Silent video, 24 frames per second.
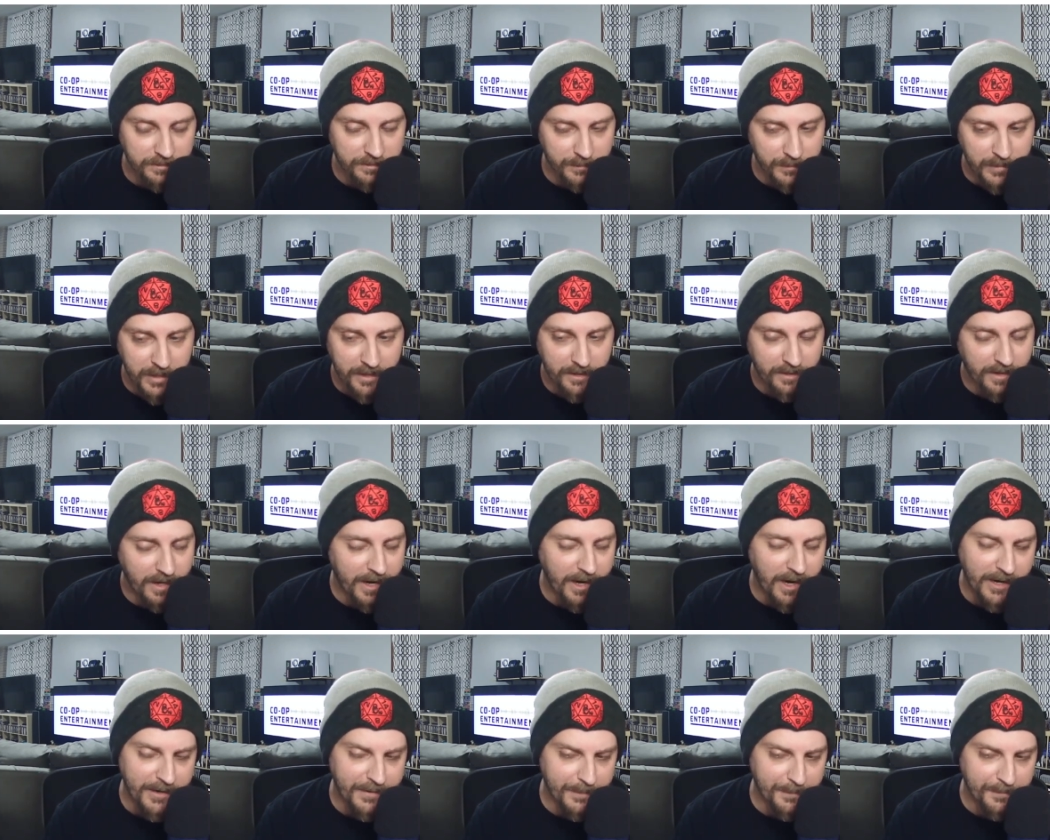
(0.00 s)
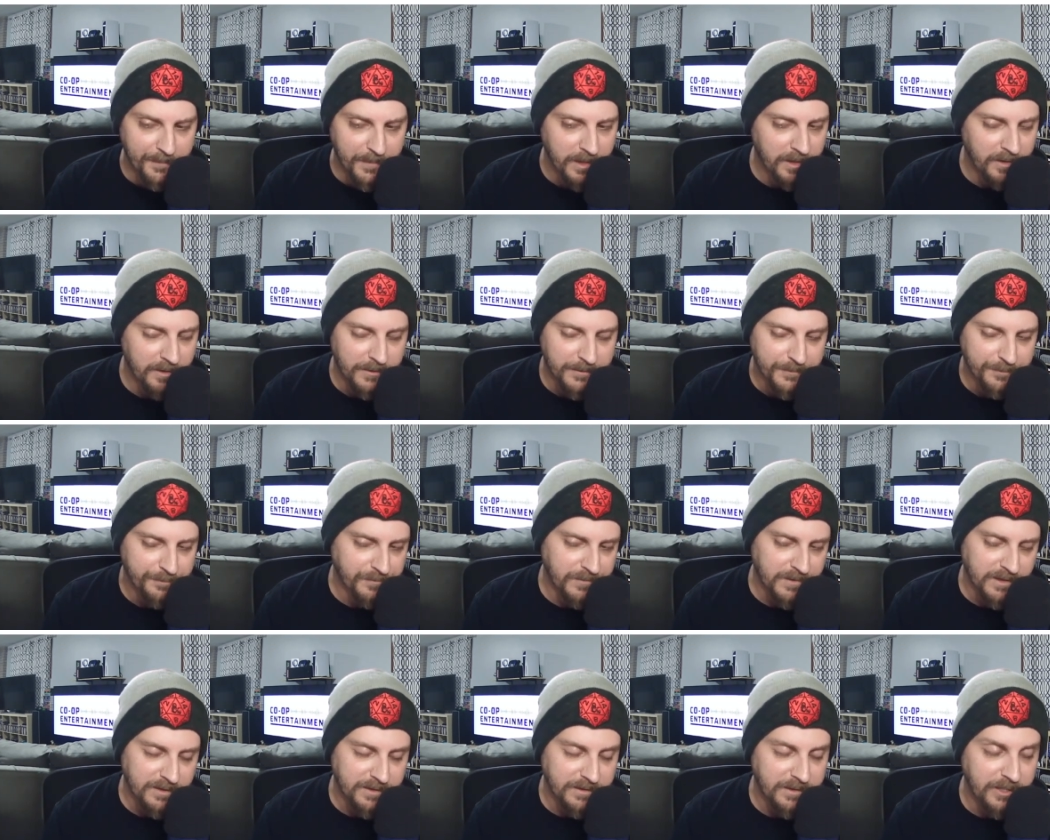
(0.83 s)
Yeah, I
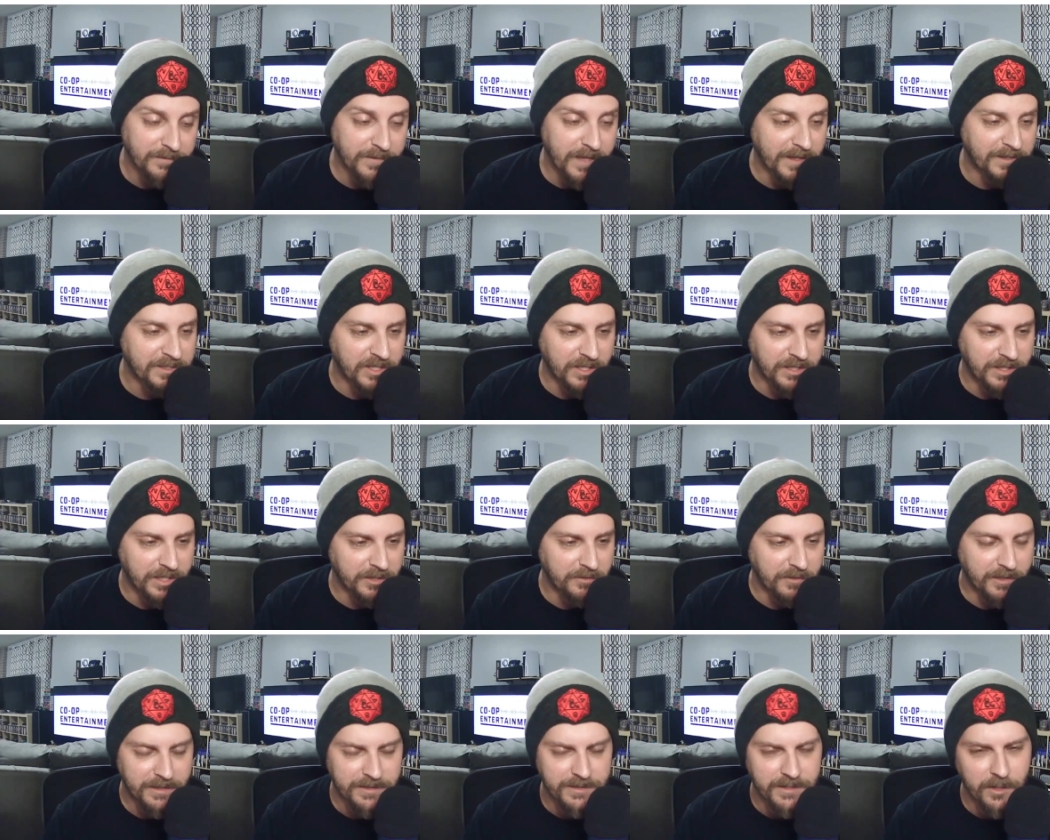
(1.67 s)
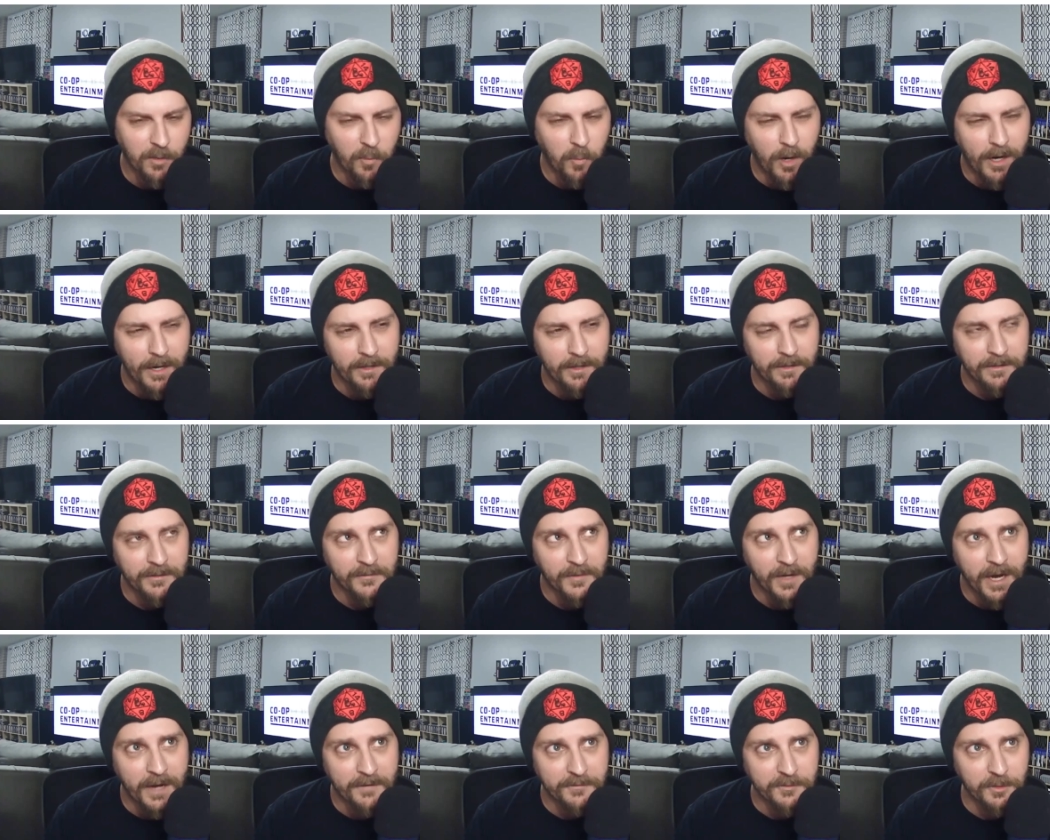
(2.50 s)
that's the thing, right? It's like, why if
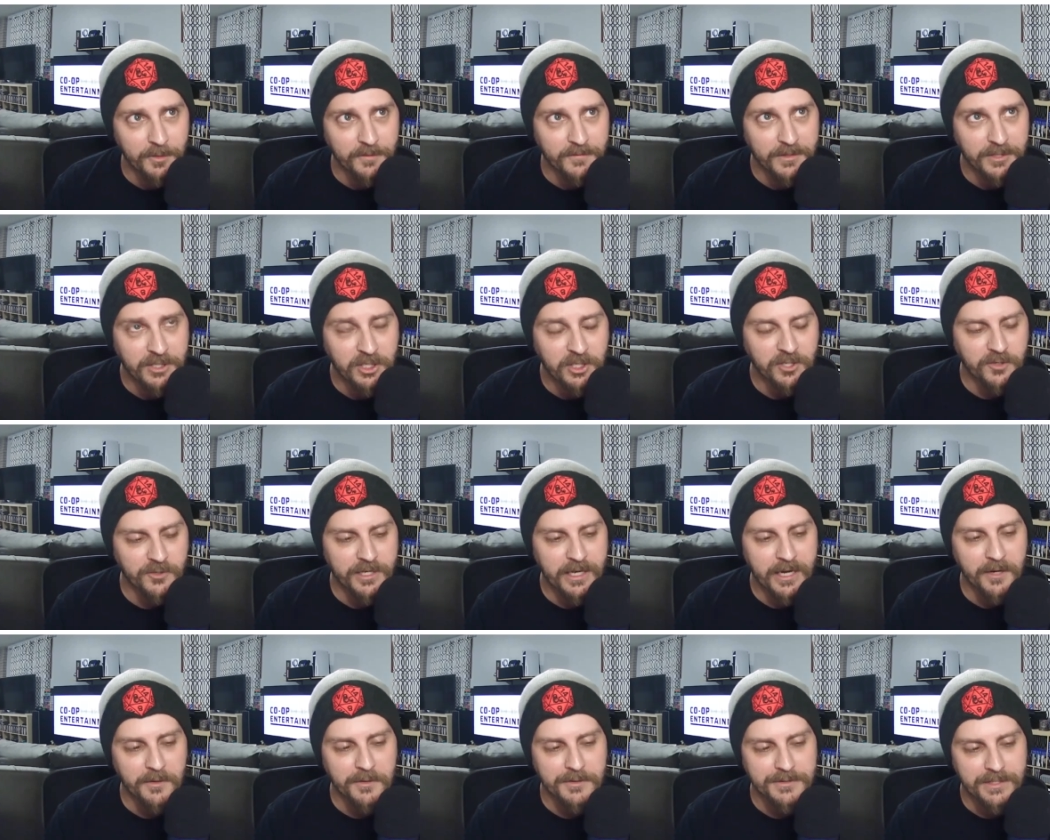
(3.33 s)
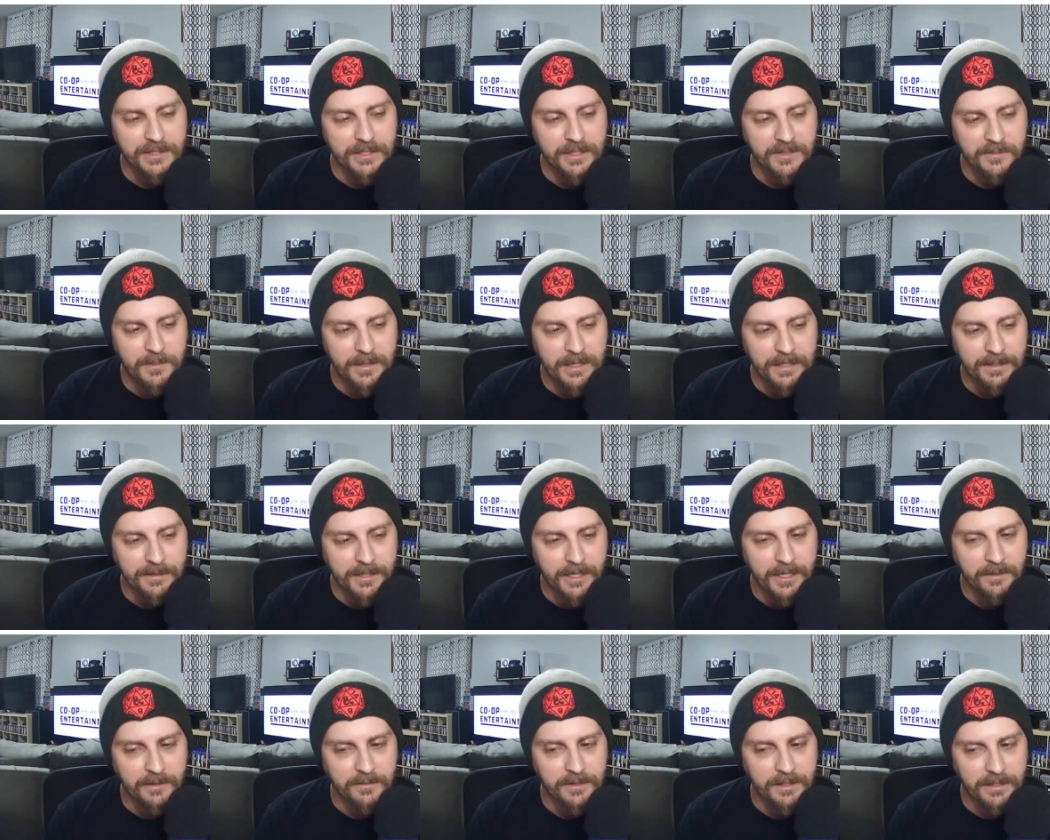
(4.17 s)
I have to invest 30 hours into the main
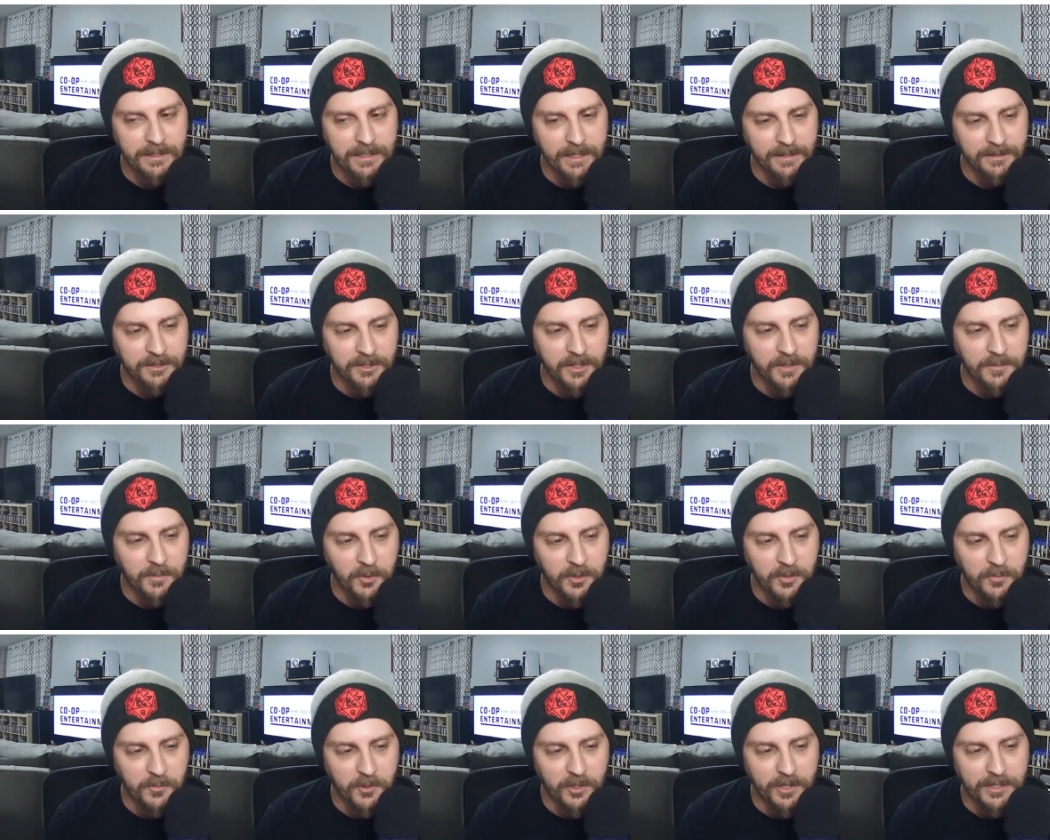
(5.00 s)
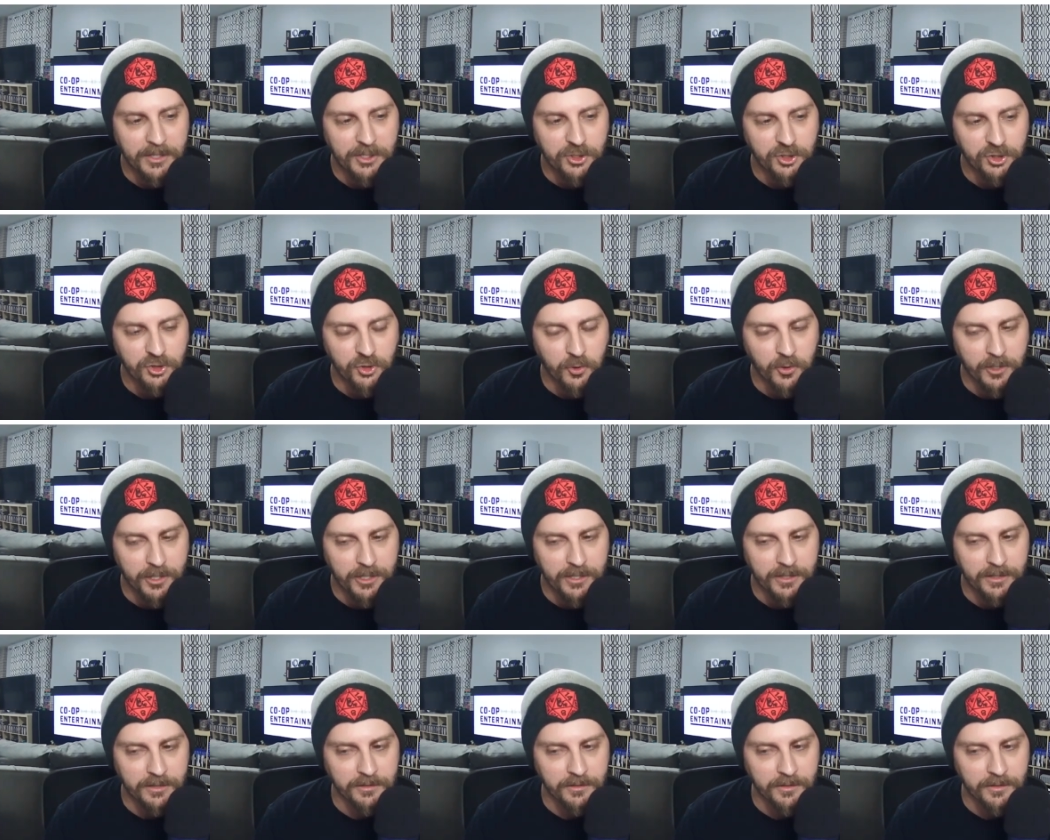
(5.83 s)
game to get to the point where I enjoy it,